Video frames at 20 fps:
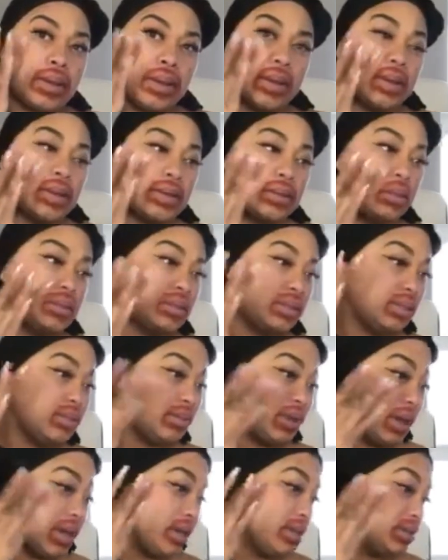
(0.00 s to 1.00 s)
You see I'm
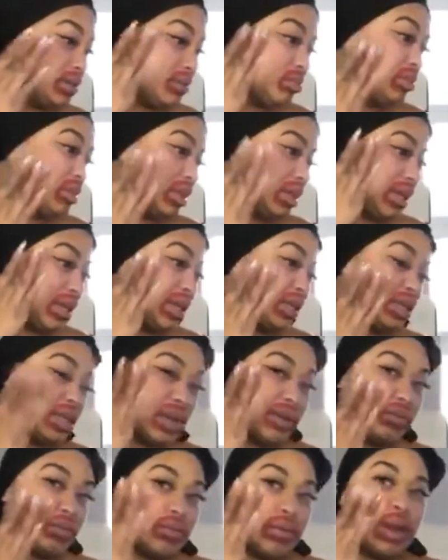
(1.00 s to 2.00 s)
kind of just blending in
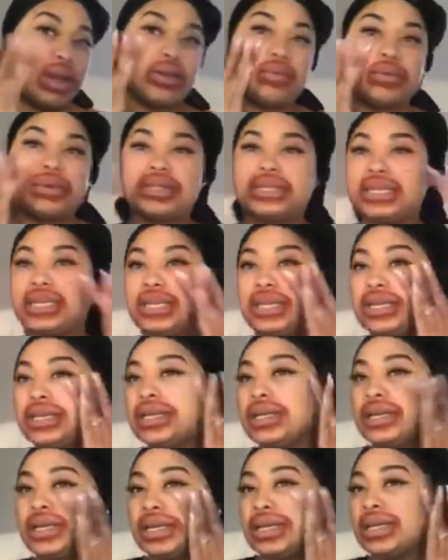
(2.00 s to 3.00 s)
that red with it.
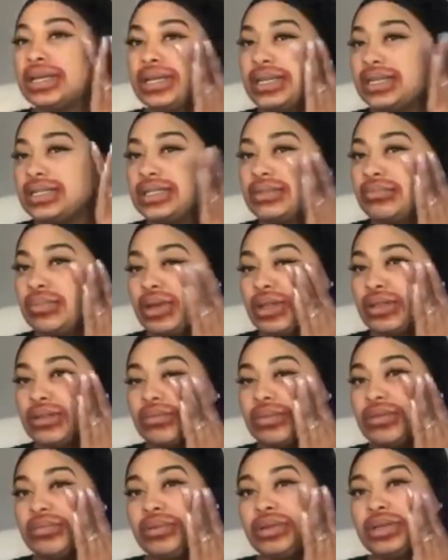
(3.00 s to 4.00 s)
It doesn't bother
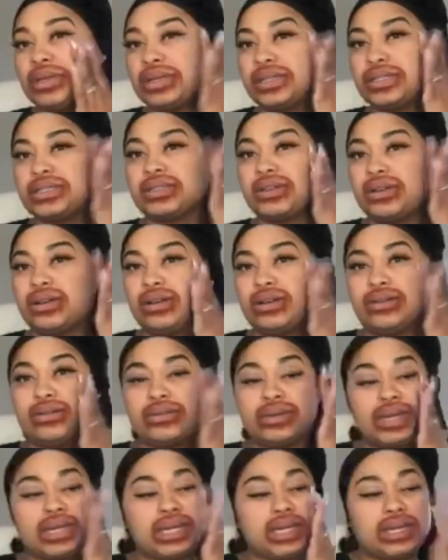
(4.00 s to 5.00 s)
me because all
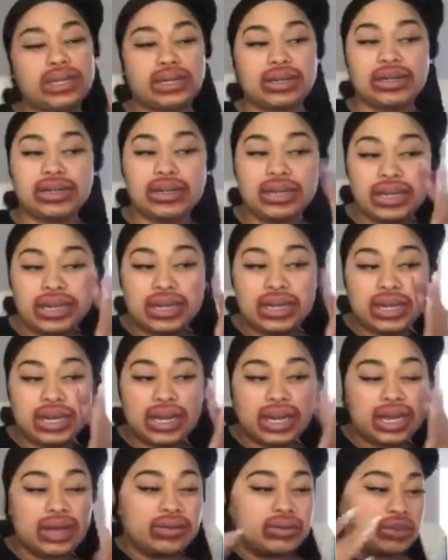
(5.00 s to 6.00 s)
right here
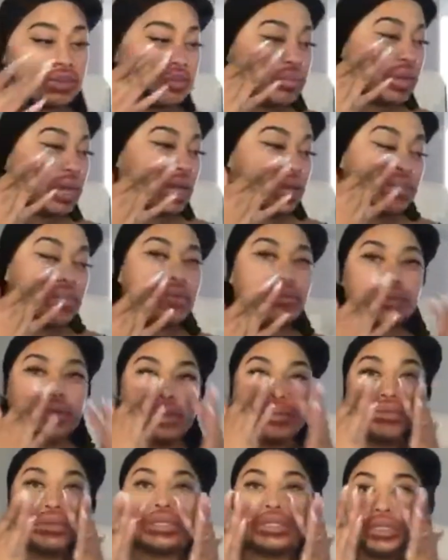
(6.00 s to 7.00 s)
I have some
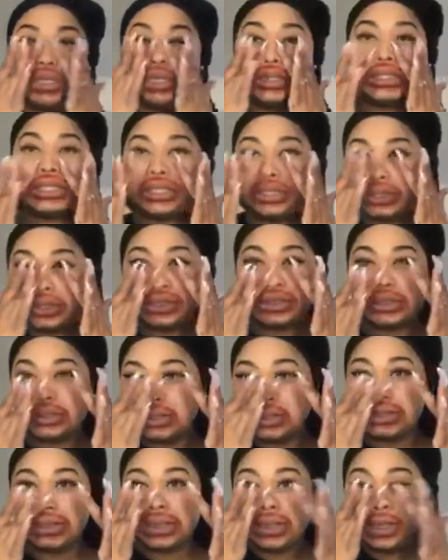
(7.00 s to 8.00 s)
hyperpigmentation.